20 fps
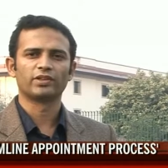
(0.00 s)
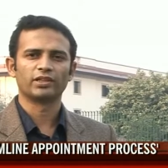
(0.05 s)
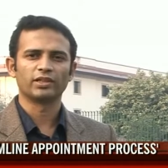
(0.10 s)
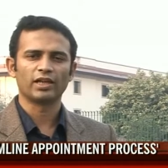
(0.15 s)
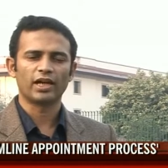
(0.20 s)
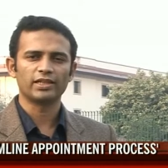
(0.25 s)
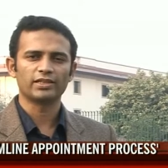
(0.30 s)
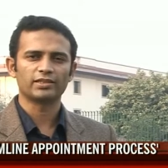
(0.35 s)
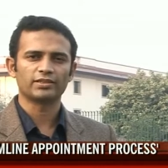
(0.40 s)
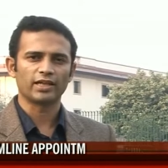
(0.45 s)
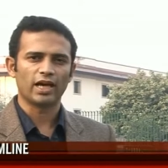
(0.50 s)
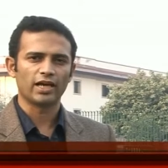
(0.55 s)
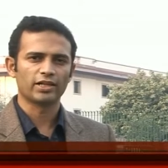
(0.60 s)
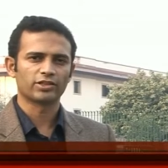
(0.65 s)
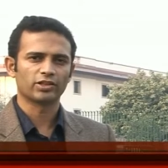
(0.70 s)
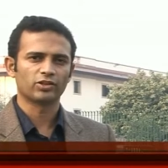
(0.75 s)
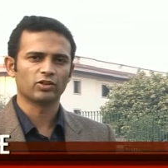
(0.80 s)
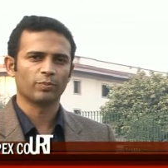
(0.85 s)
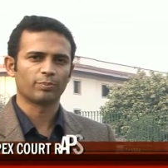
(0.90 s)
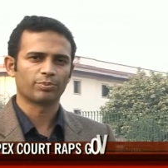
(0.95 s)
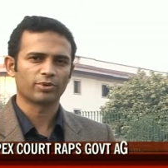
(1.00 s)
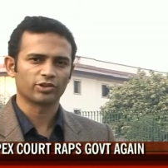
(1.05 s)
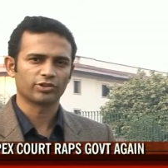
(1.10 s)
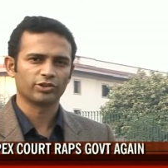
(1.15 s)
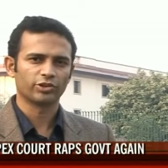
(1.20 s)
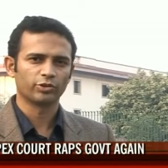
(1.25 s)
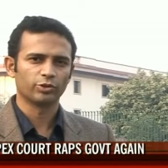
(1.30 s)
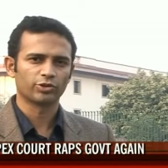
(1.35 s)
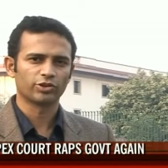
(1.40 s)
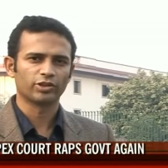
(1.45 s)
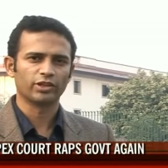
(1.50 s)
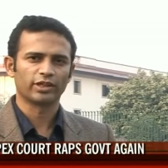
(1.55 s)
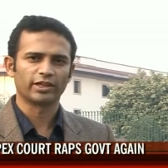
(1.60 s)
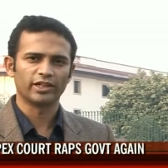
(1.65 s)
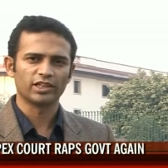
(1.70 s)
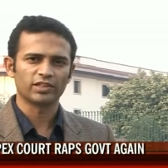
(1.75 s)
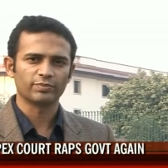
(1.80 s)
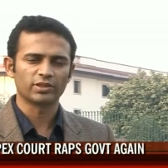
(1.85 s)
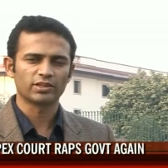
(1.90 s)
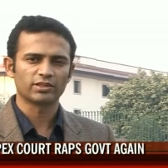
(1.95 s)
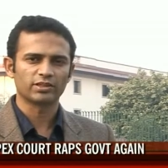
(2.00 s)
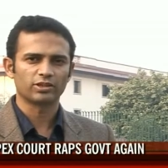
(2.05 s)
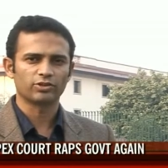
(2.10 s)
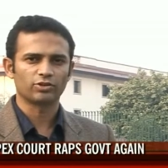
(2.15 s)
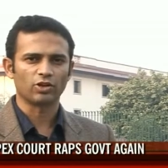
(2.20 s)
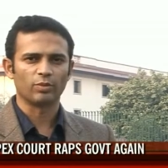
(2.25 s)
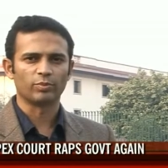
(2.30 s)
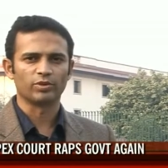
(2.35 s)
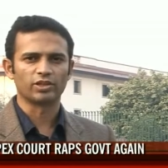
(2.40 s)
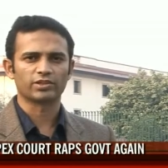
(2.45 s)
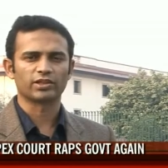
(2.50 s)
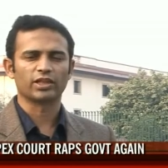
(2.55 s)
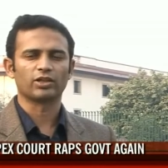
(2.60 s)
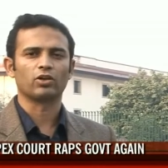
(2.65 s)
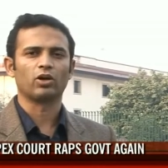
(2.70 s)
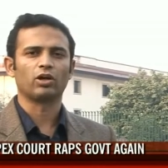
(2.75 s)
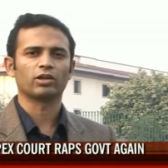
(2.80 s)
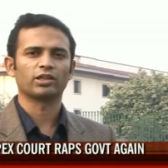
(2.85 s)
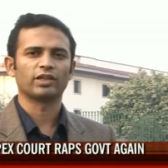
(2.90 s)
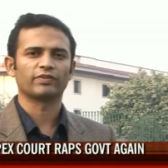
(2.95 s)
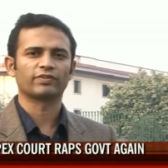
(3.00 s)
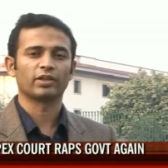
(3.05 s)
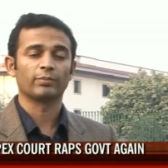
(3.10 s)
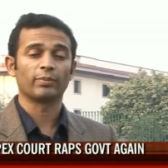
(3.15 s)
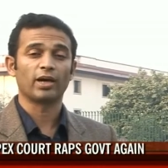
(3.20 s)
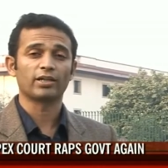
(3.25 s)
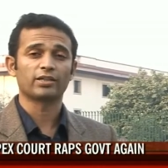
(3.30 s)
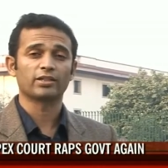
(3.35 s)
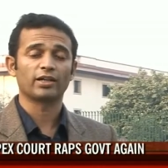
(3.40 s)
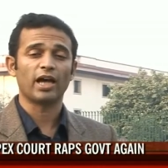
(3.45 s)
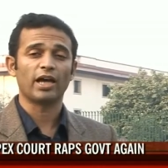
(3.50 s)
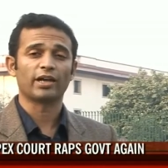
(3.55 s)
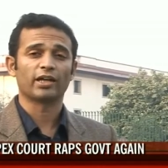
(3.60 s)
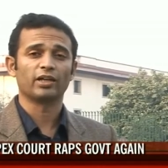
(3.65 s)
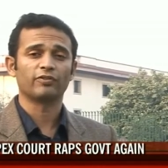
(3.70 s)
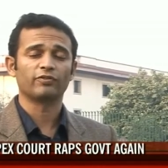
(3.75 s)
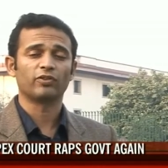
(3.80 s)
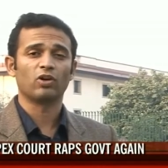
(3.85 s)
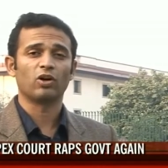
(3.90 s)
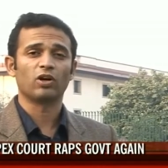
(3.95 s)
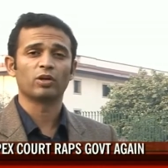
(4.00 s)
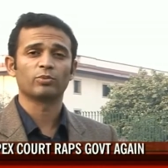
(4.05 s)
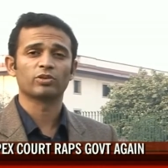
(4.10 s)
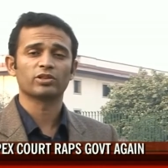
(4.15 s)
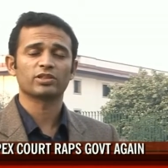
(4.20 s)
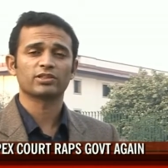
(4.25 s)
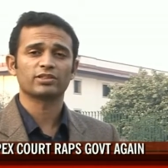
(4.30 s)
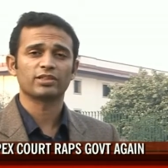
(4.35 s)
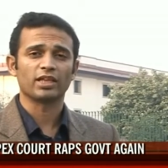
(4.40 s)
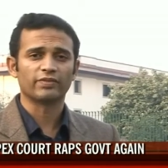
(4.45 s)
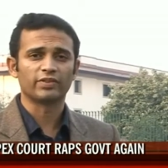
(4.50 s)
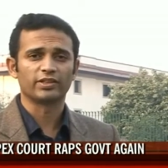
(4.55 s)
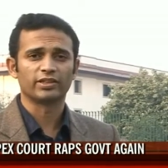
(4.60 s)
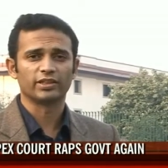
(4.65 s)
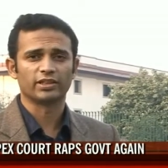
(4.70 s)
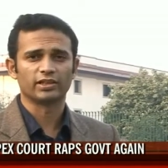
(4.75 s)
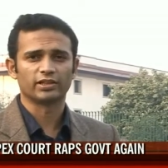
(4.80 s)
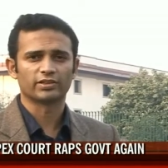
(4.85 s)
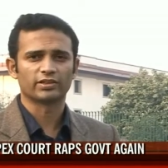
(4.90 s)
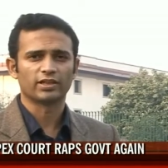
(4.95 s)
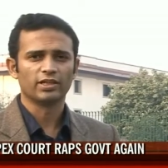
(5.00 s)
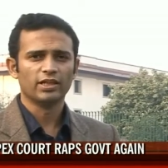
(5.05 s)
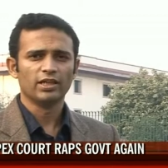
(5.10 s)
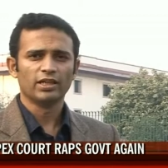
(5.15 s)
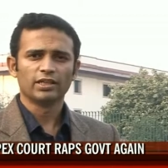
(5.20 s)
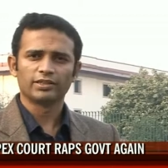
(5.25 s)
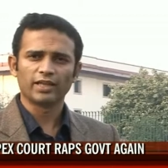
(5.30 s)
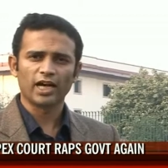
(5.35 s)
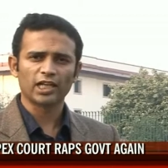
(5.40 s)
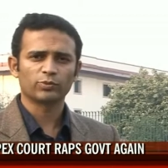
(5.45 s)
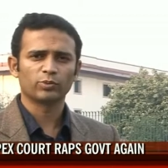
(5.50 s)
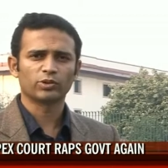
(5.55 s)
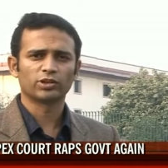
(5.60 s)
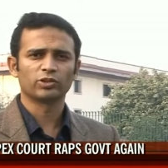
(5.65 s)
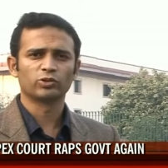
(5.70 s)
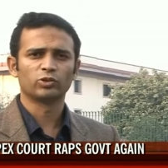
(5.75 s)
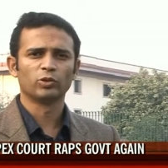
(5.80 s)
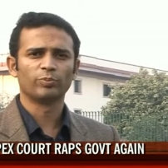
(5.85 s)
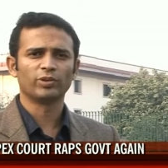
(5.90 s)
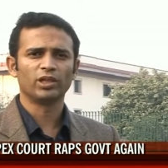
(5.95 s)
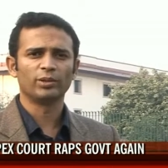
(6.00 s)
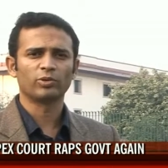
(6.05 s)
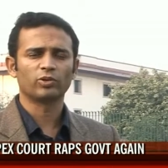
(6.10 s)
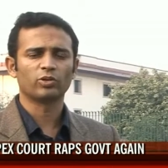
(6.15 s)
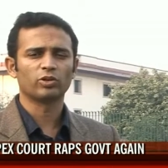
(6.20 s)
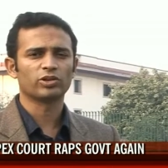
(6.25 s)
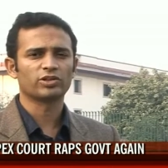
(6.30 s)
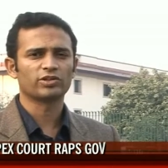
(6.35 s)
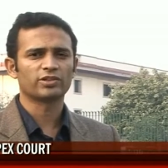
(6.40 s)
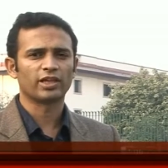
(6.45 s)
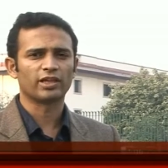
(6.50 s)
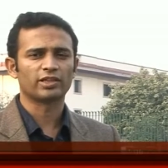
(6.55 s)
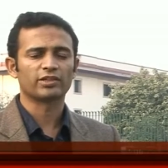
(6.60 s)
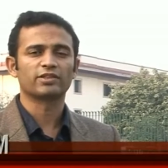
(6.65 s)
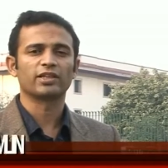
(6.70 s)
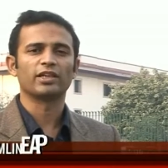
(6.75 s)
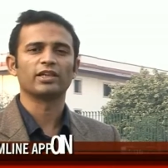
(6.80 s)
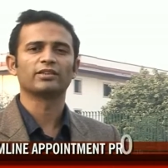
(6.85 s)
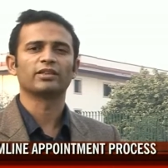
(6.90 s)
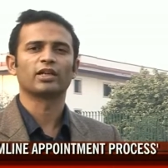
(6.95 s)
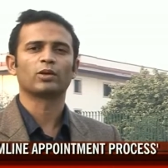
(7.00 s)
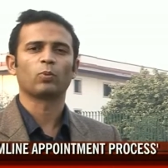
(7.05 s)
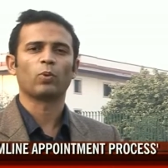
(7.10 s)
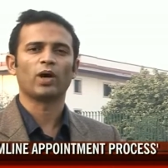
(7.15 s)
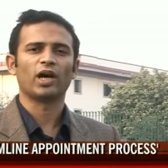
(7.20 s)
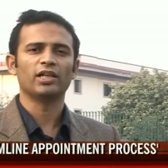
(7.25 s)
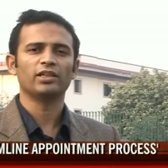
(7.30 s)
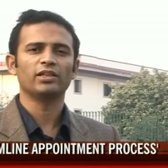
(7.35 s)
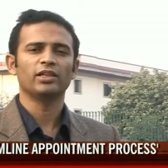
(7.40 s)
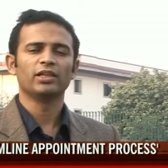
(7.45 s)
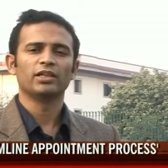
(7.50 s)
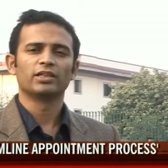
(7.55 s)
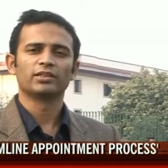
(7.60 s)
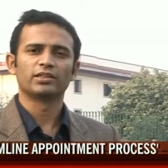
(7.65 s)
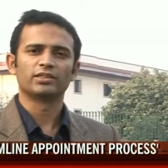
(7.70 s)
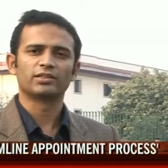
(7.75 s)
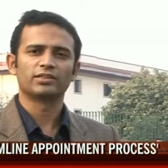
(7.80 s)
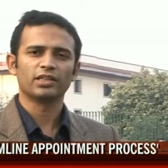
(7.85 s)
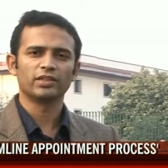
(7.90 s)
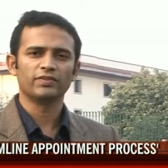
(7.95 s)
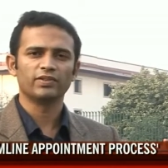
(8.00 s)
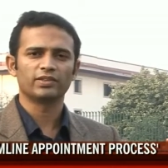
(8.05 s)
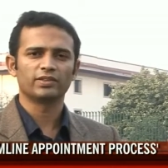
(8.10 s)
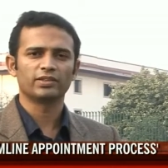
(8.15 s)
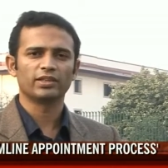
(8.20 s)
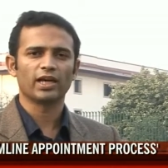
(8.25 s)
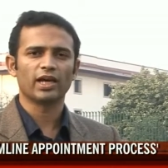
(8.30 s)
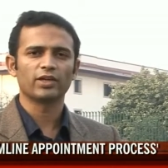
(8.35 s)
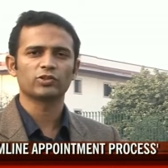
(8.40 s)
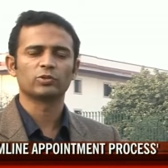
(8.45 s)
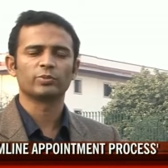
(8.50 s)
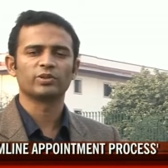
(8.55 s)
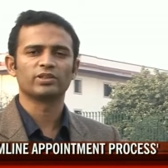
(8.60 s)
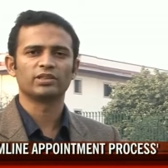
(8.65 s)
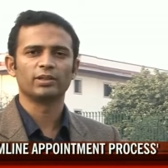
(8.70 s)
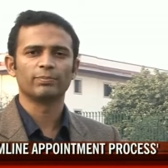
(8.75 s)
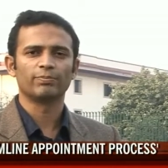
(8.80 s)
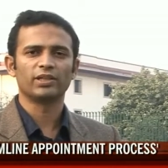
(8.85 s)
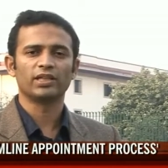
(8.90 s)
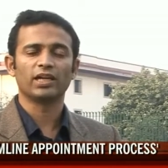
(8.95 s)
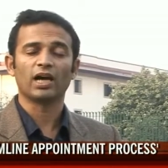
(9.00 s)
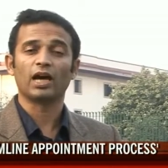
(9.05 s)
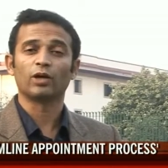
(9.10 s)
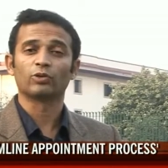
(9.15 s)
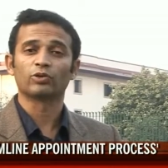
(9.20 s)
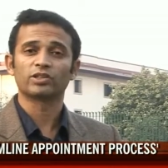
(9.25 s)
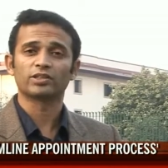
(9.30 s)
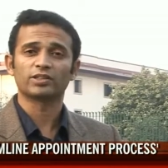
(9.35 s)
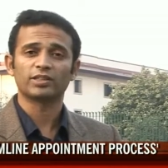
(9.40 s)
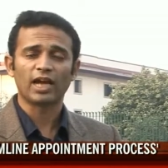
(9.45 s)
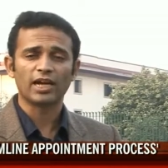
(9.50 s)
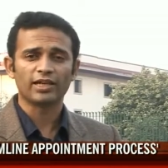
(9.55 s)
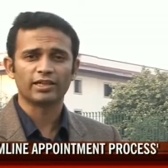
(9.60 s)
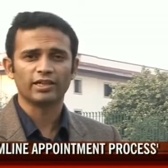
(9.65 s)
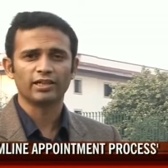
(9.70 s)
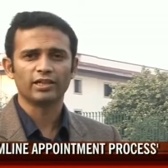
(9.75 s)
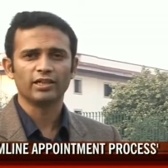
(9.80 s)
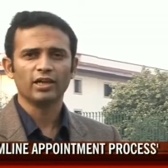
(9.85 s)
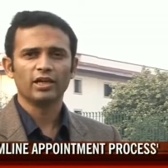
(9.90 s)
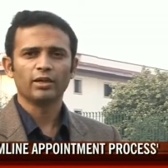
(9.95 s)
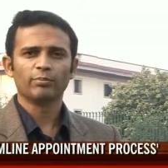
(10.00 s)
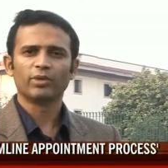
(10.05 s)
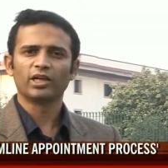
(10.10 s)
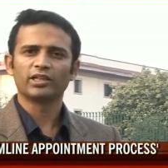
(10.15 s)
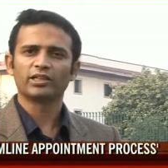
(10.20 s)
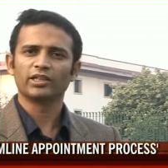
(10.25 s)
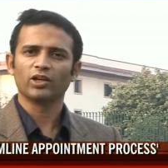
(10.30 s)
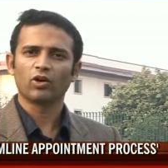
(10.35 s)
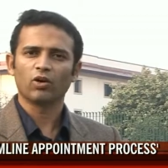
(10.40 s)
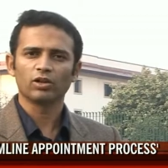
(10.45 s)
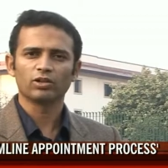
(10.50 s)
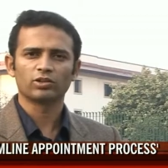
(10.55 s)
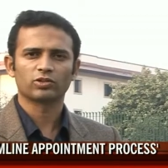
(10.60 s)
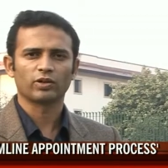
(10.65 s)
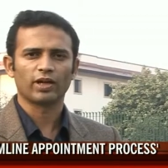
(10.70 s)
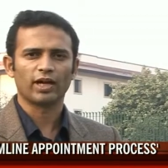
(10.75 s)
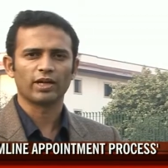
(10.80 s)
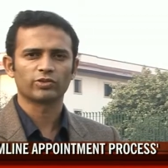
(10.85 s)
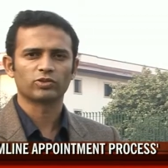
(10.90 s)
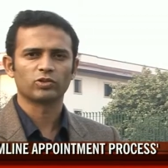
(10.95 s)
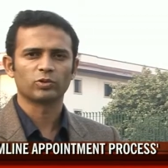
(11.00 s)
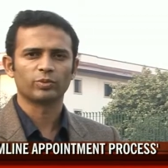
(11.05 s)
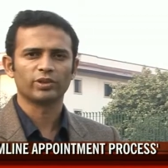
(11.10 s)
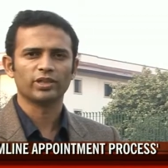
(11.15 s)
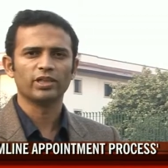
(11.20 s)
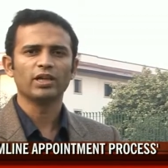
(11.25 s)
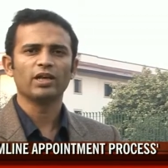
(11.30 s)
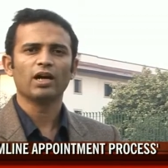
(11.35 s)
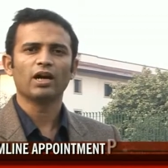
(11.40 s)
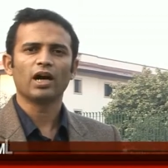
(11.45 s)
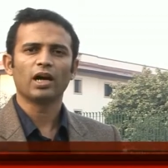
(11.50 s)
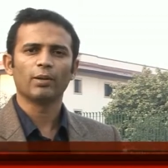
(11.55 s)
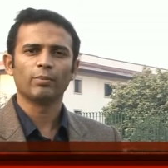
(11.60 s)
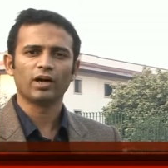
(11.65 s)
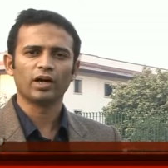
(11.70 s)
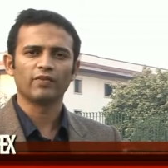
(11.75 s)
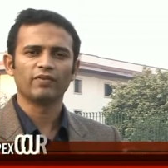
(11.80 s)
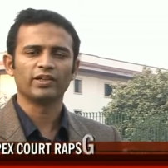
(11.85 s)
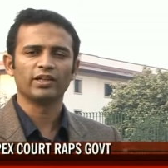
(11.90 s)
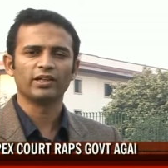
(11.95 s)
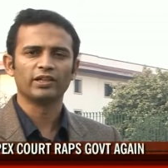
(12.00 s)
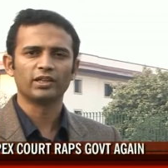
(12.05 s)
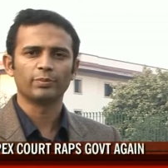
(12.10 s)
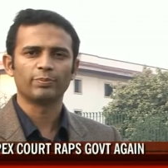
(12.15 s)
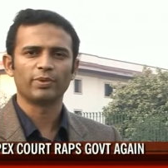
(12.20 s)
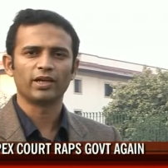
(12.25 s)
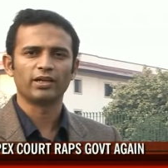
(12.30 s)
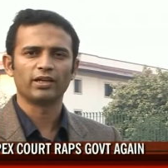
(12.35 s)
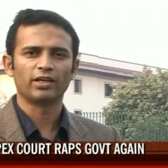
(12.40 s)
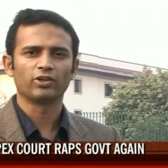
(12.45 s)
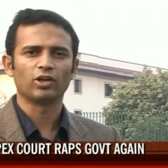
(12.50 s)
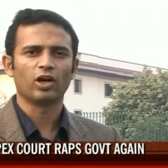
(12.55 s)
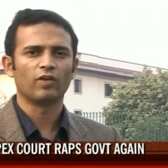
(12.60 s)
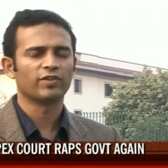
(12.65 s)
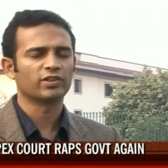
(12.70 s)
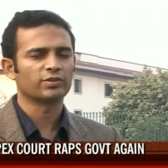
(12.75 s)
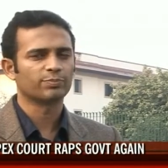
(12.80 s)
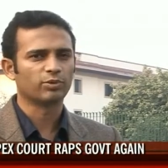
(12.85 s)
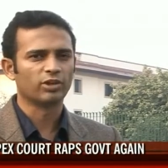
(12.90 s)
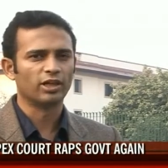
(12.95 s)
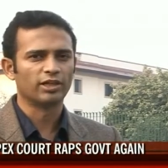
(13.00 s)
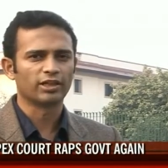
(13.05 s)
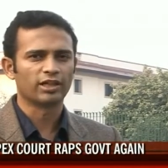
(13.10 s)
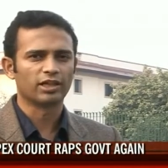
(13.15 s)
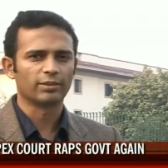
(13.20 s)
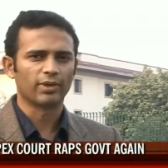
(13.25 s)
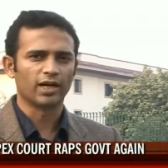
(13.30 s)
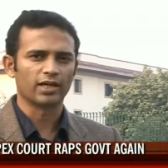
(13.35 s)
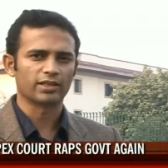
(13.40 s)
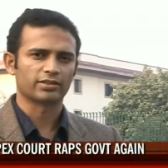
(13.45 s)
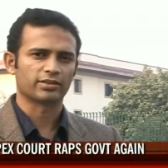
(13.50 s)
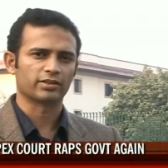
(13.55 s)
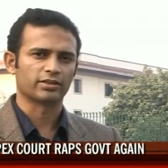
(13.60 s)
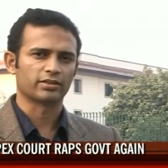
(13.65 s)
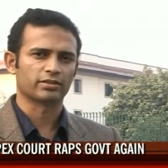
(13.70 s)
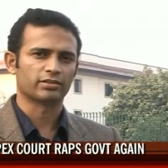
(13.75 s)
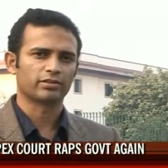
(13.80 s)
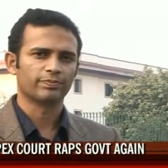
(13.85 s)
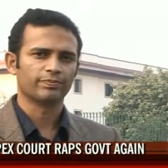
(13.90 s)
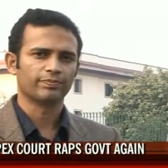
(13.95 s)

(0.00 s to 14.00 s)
denied sanction or prosecution against Mr. Thomas and not left the matter hanging for almost seven years. That's what the Supreme Court said, saying that while the CVC has to be simply outstanding, but he also has to be above and independent of his political masters.